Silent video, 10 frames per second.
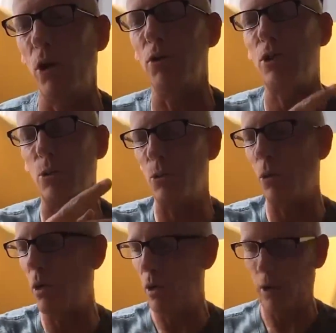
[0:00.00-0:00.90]

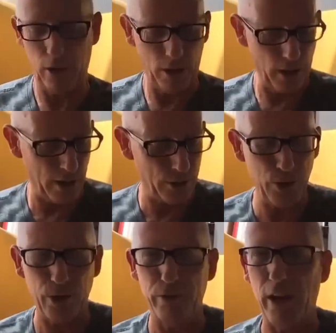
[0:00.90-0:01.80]
also
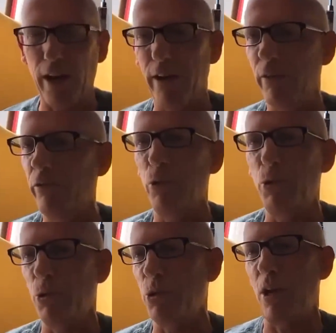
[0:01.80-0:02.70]
survive
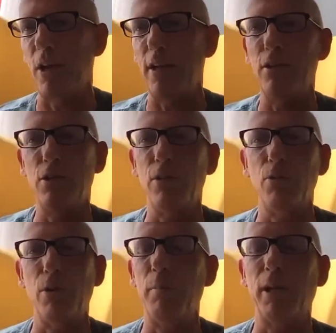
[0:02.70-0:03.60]
future studies
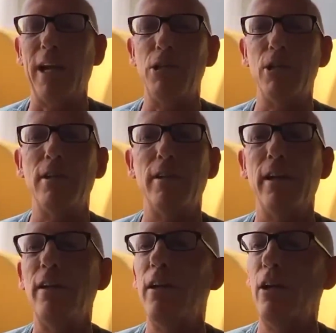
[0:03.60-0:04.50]
and replication,
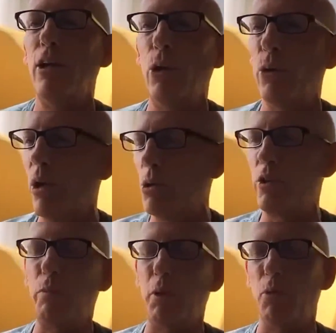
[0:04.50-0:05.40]
and who
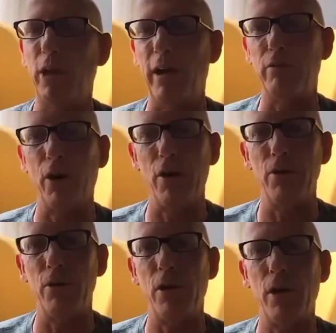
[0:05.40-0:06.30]
knows if people would have
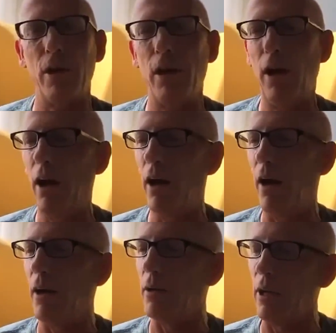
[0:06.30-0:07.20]
other
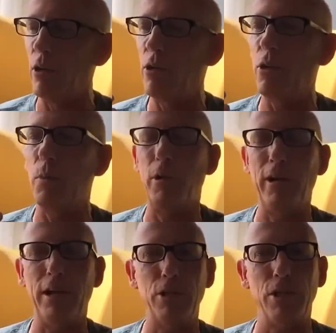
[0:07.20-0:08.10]

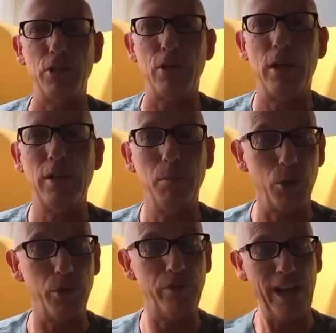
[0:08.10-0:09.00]
interpretations. But it was